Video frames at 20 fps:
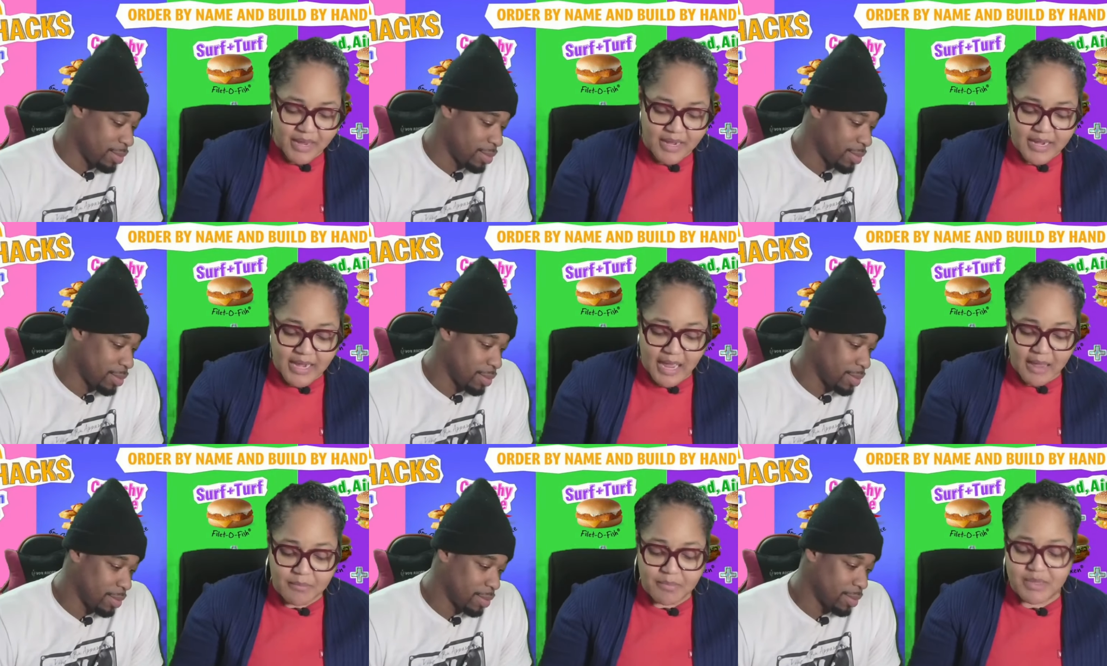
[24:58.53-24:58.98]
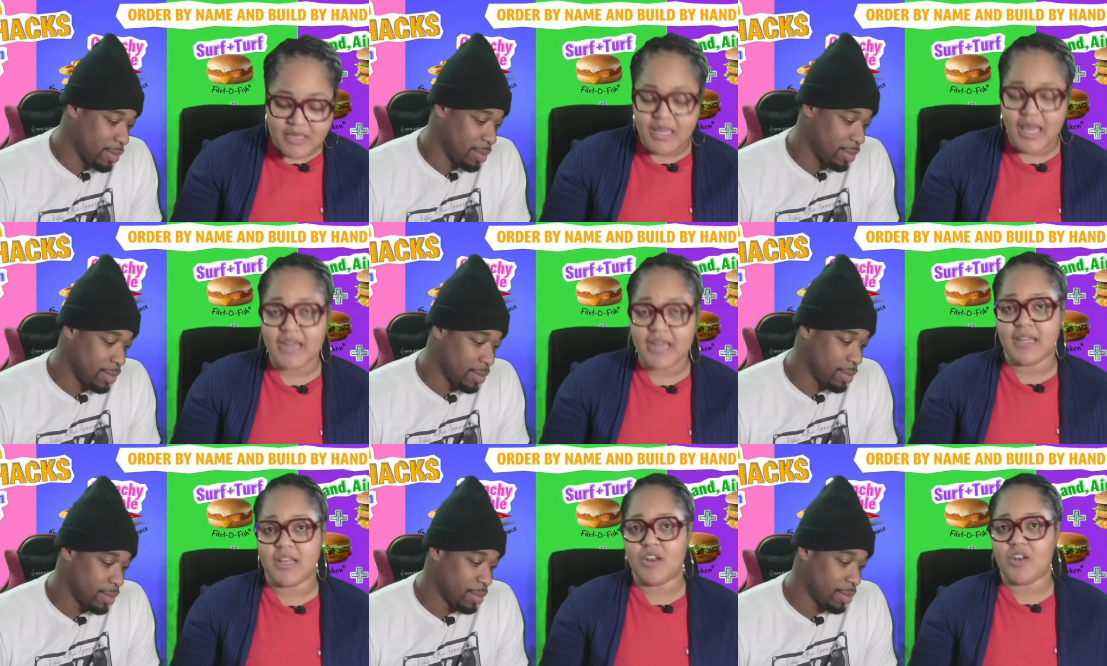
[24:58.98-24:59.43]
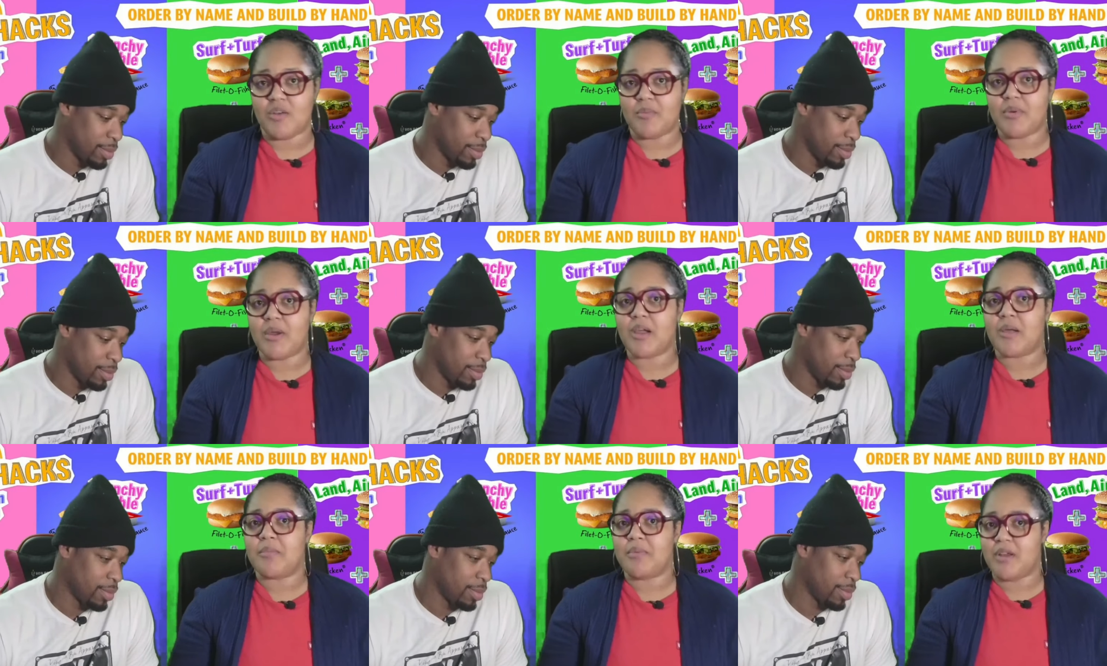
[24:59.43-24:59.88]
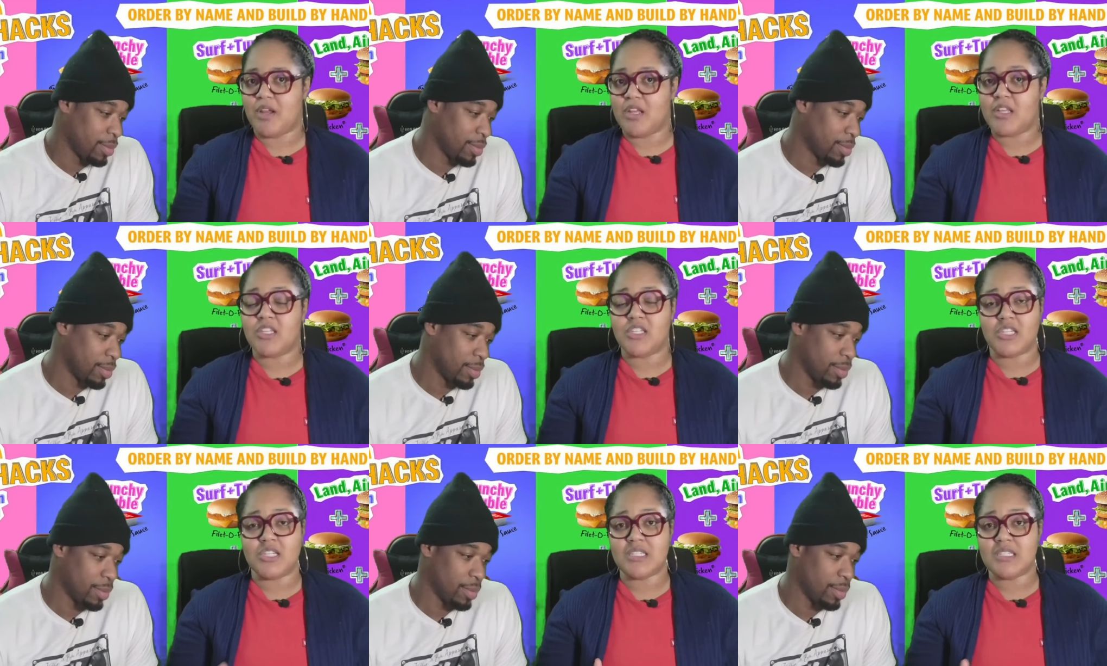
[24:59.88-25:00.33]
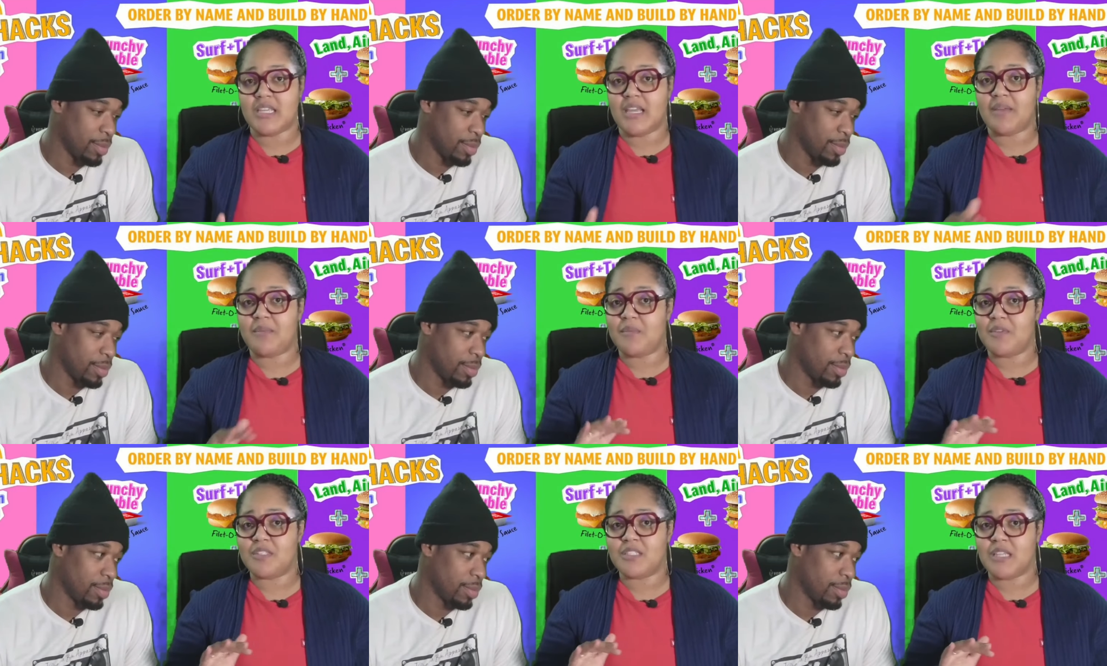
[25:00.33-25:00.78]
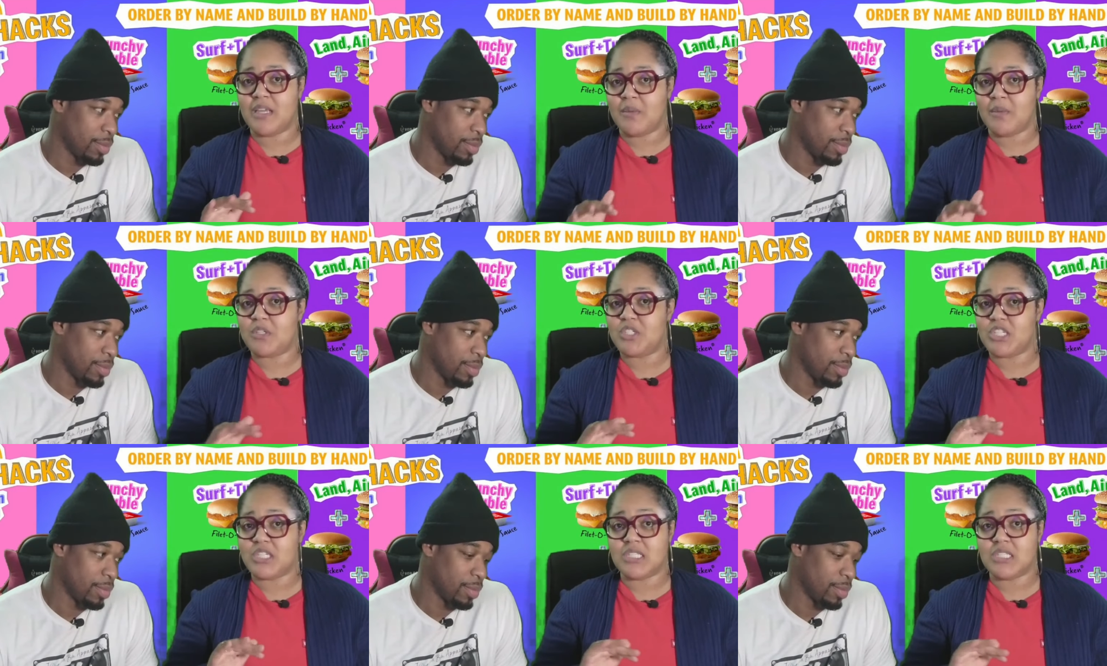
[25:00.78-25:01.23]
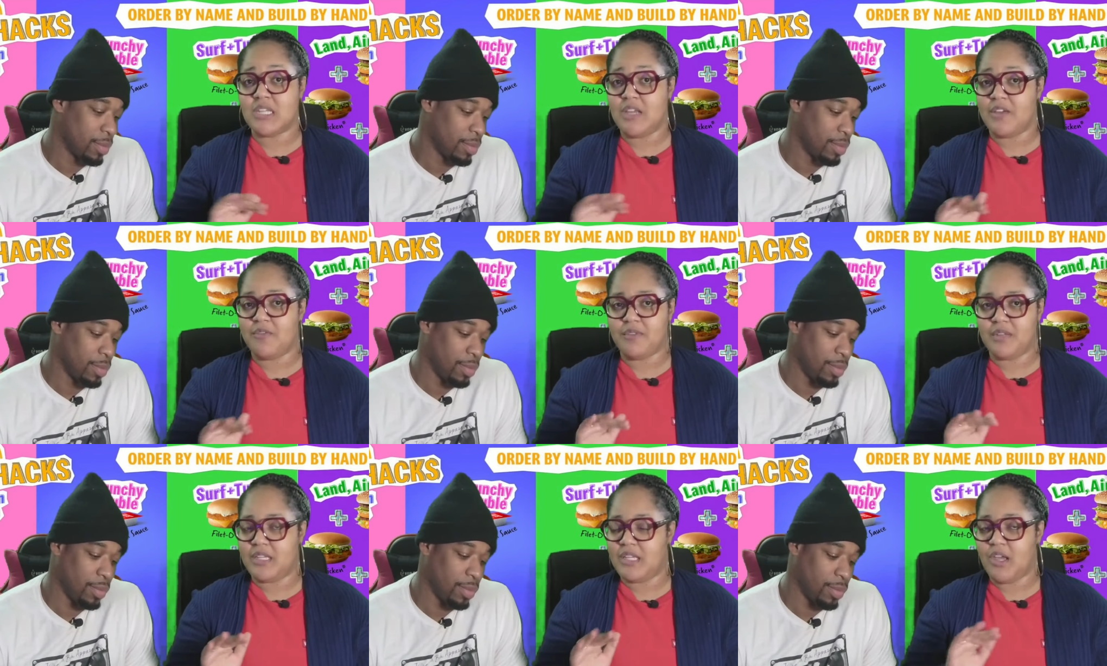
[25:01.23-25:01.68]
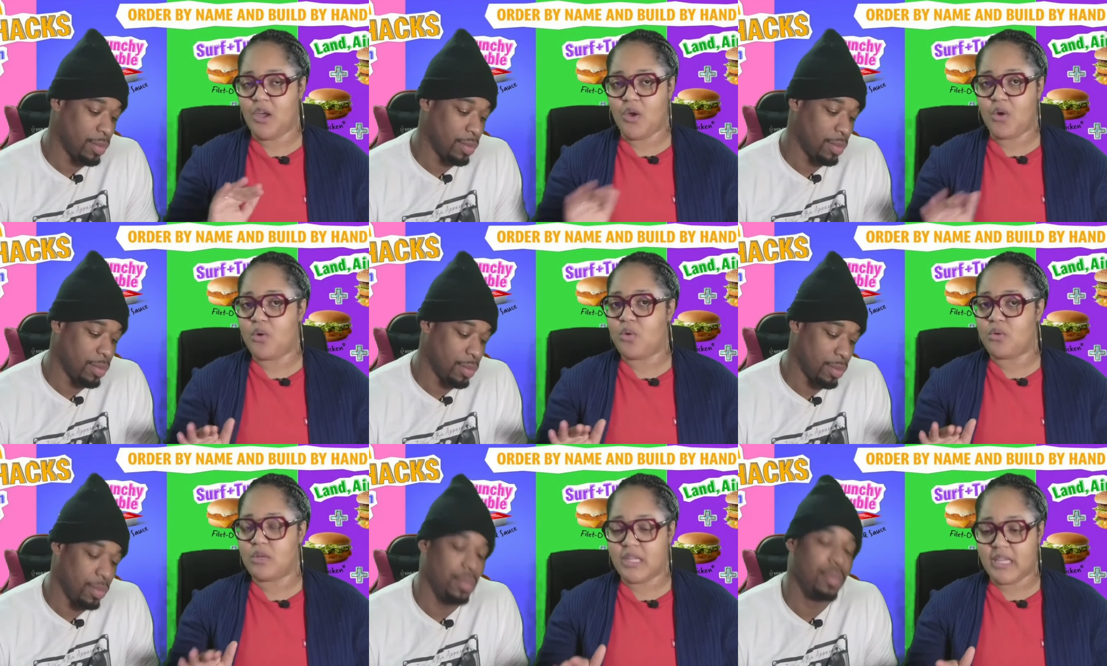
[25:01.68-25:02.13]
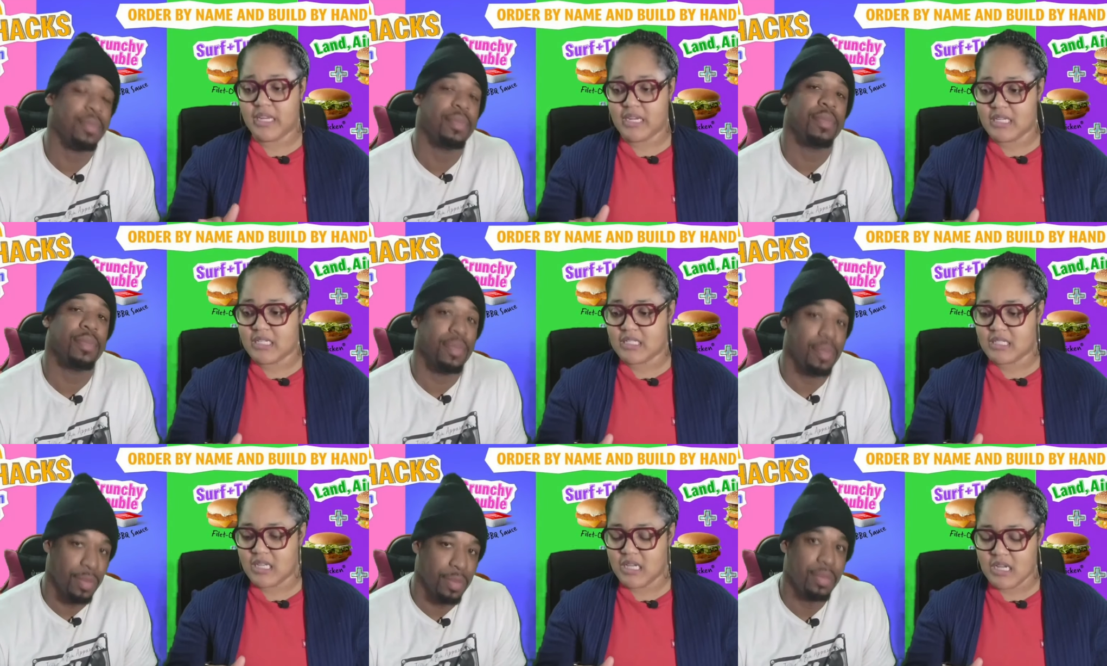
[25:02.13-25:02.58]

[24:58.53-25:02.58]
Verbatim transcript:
Speaker 1: not be like that on a burger, but on a chicken sam sandwich, it's definitely old lettuce.